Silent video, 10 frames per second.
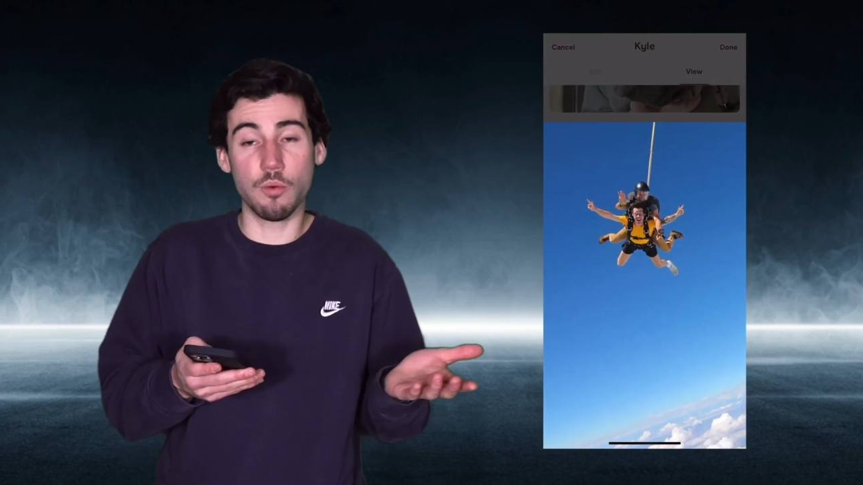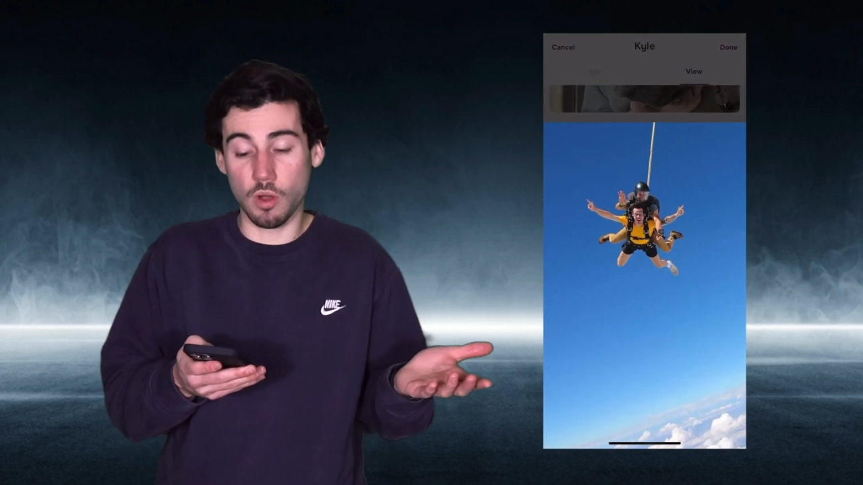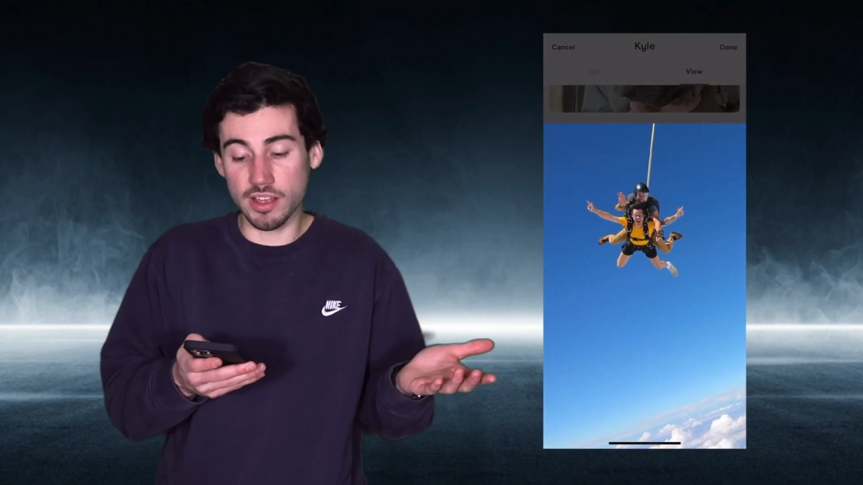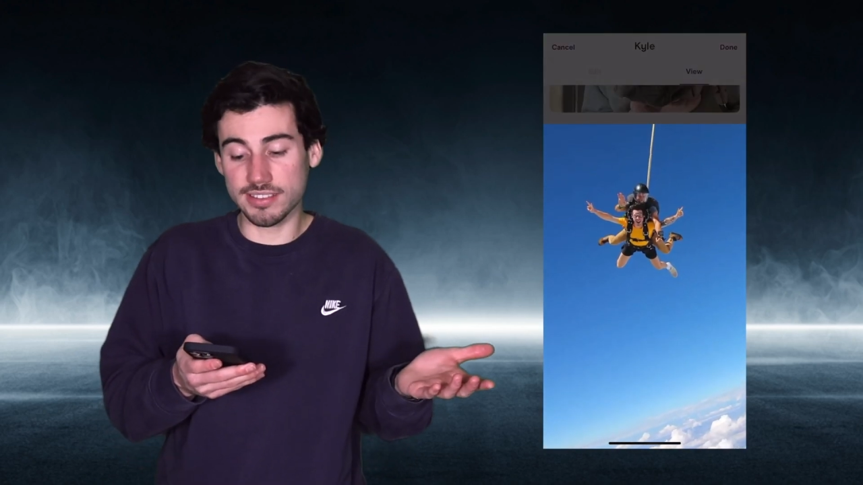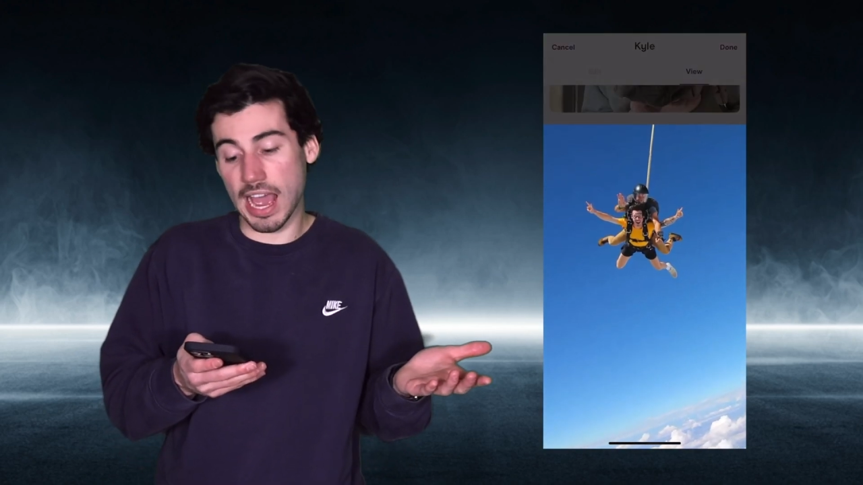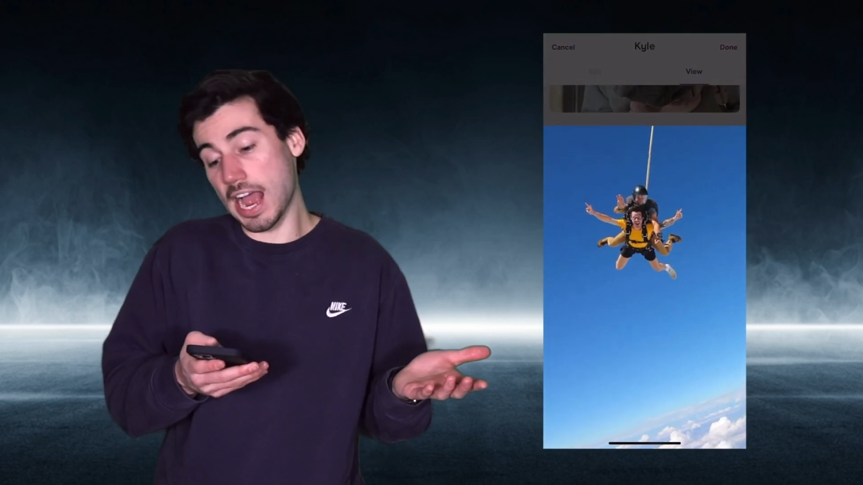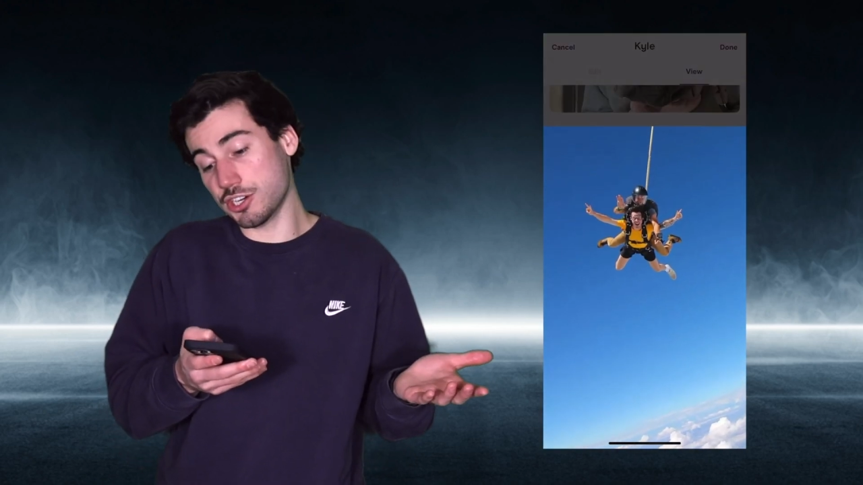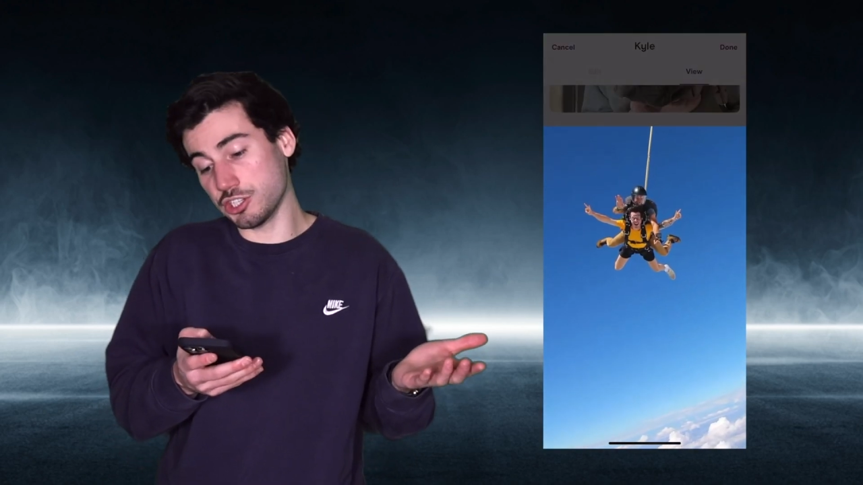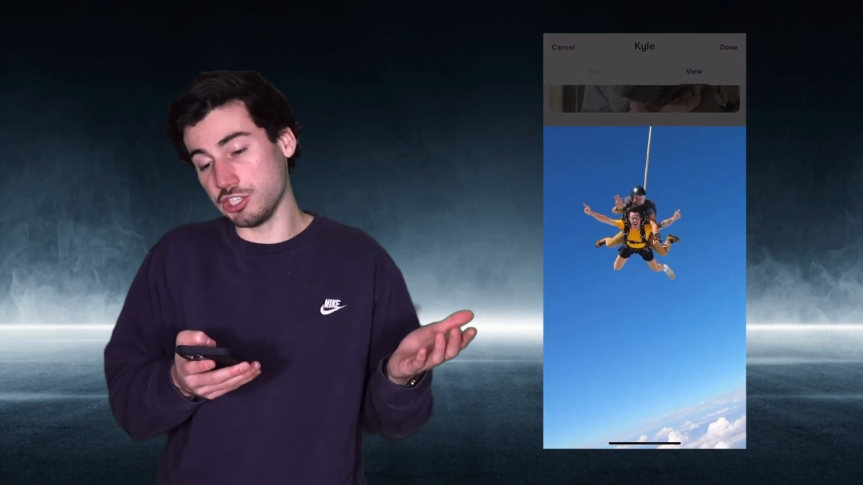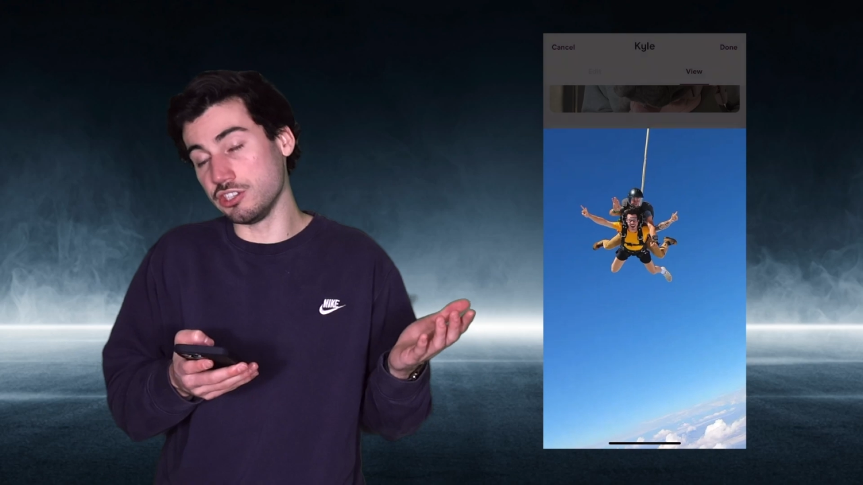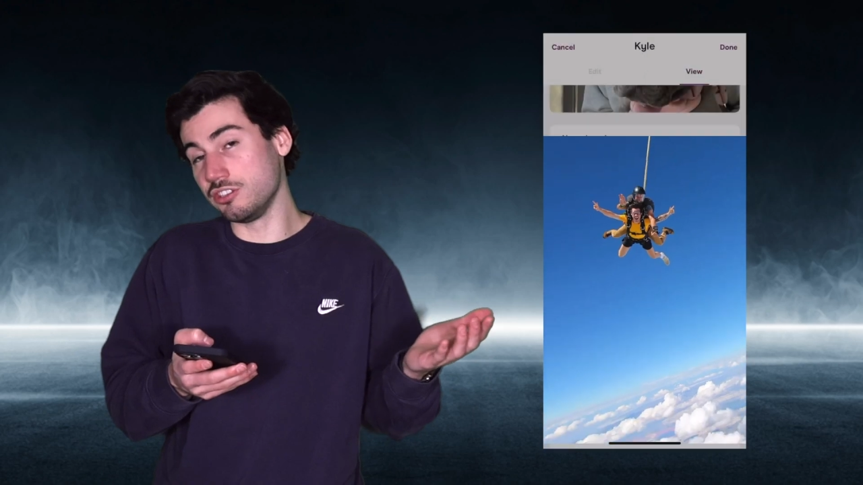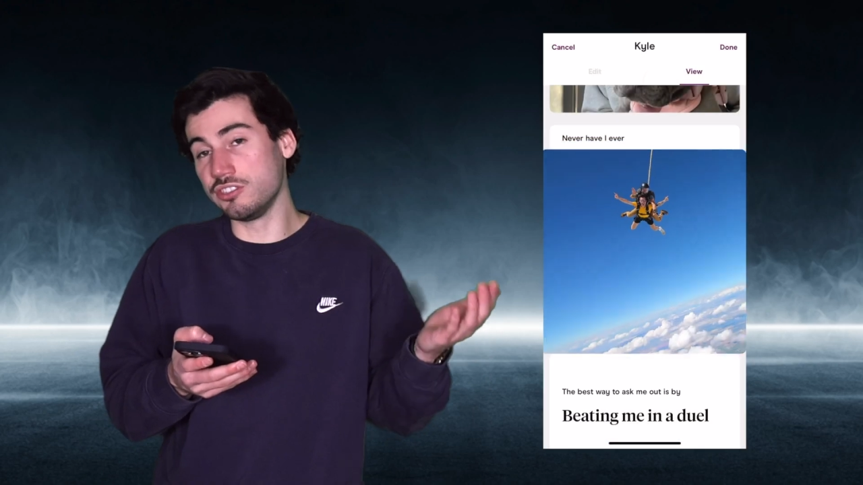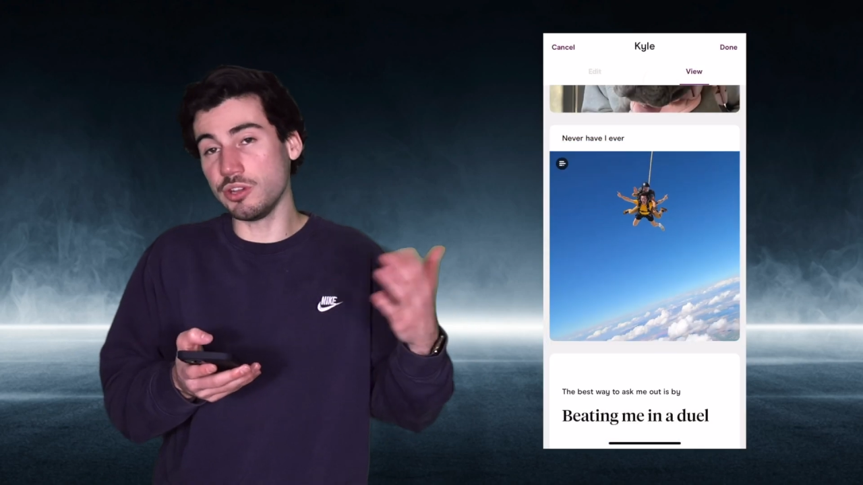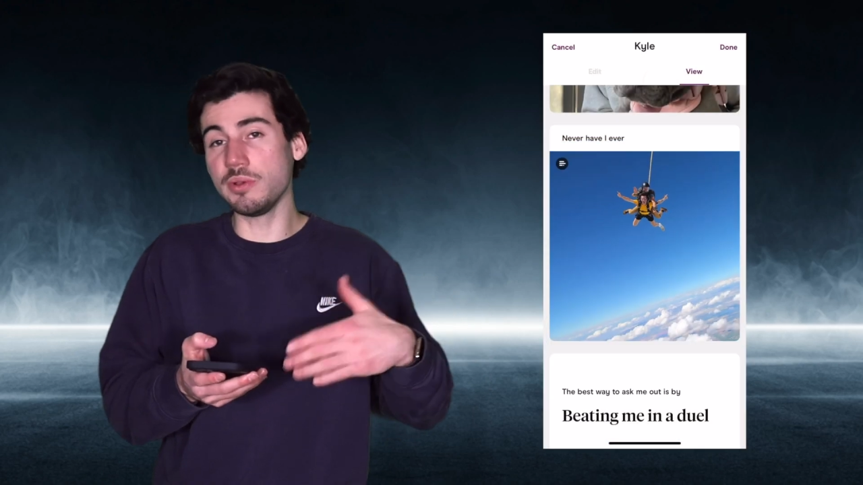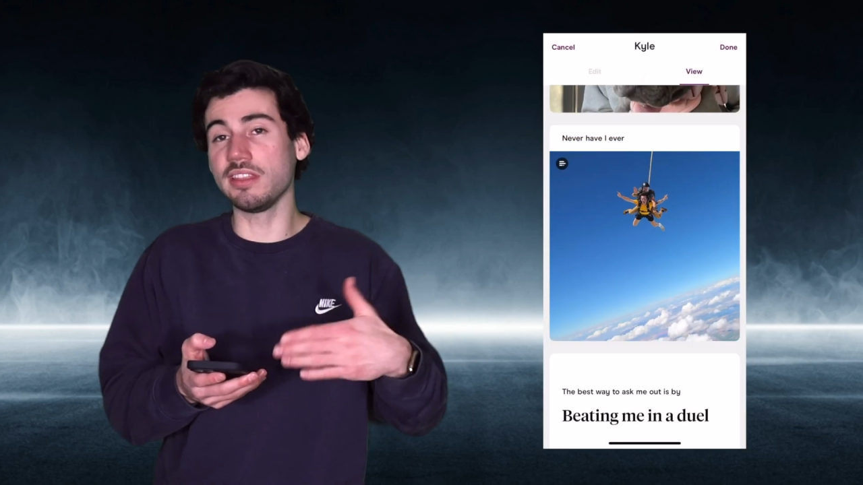was actually
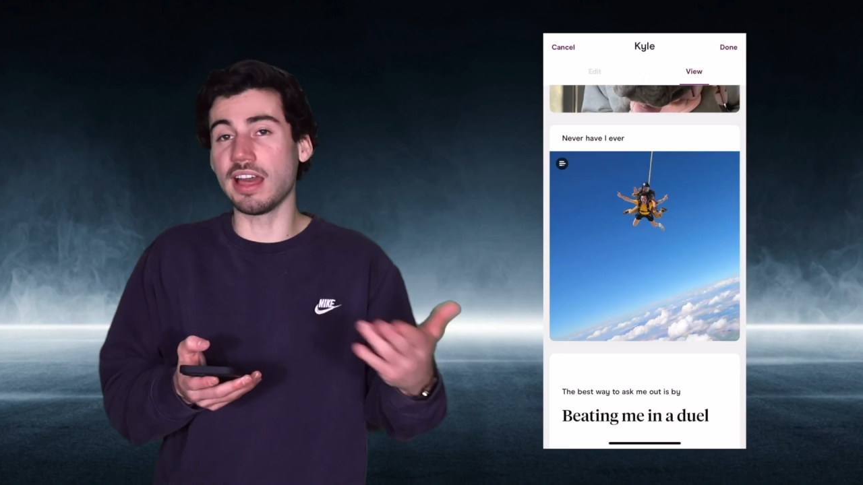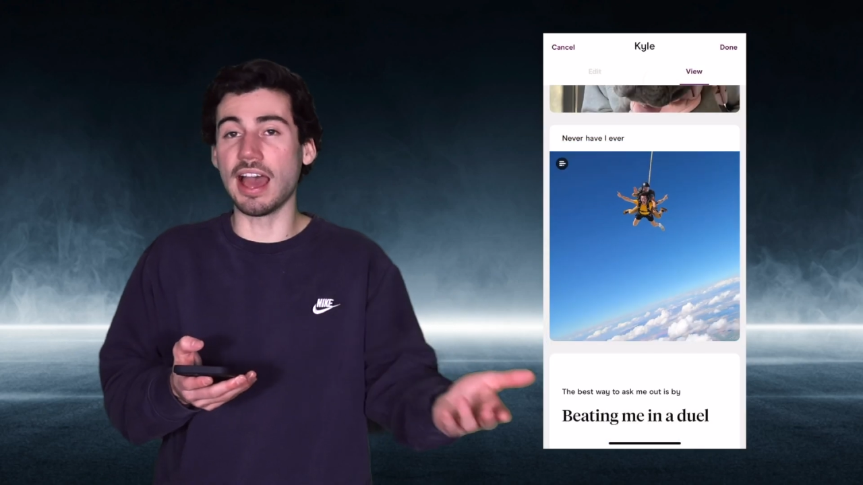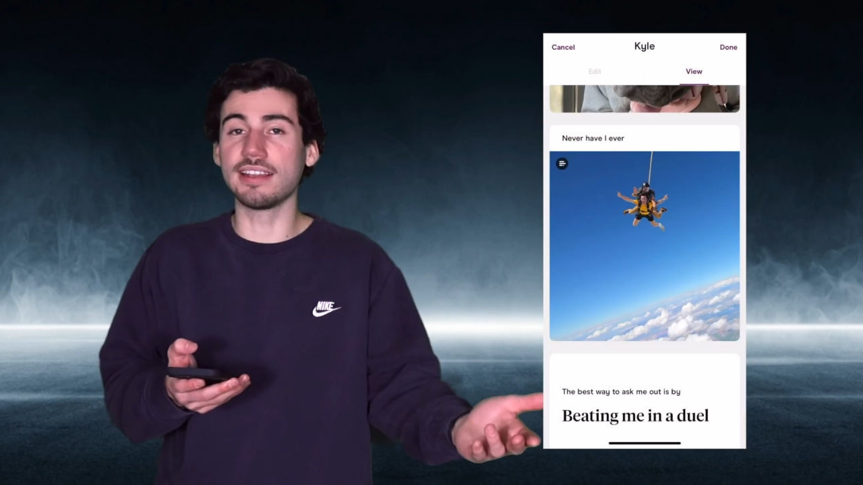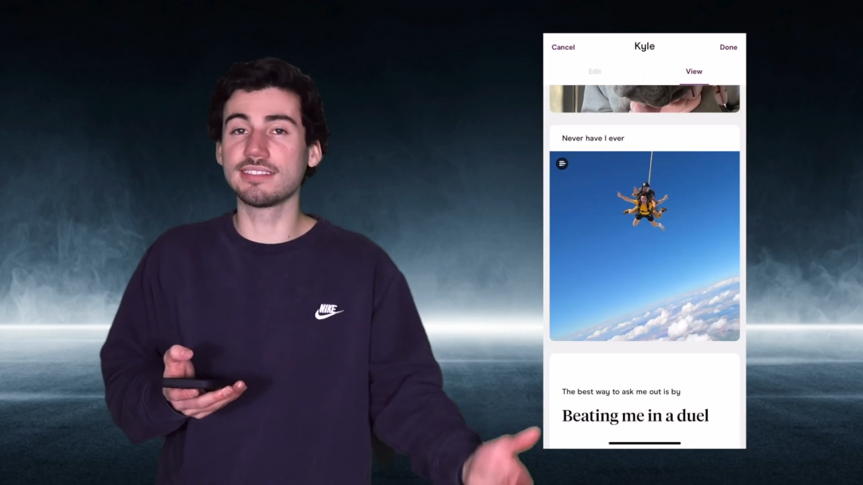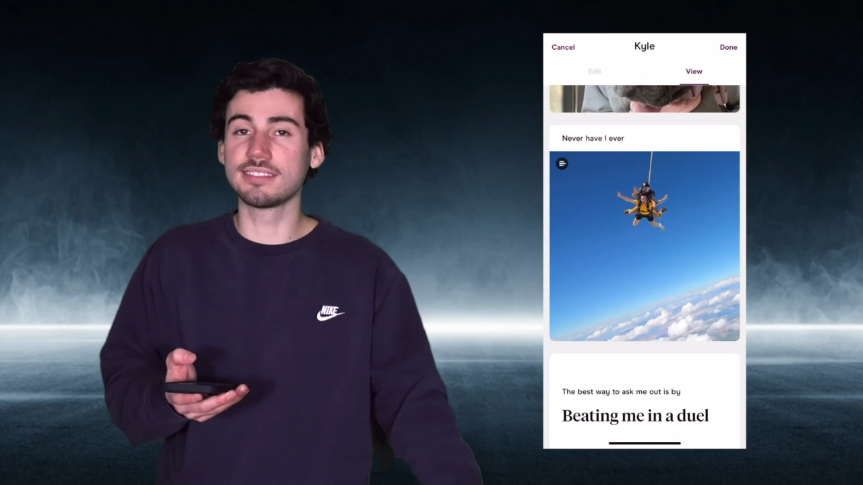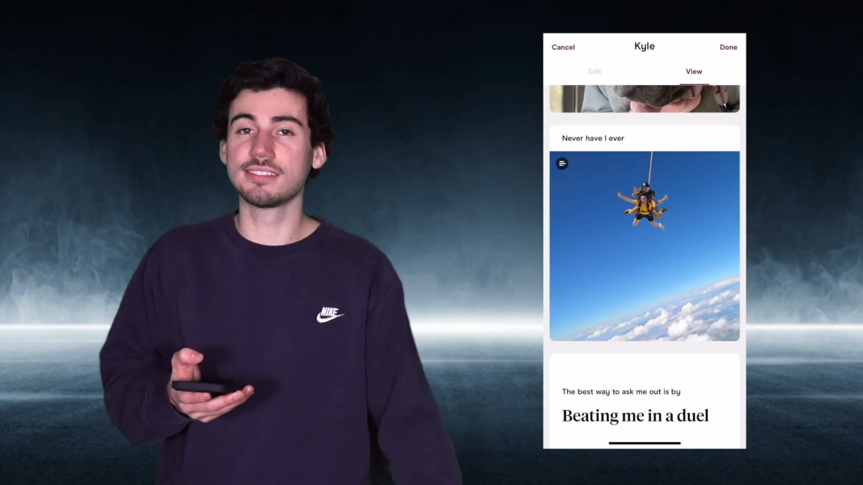doing that.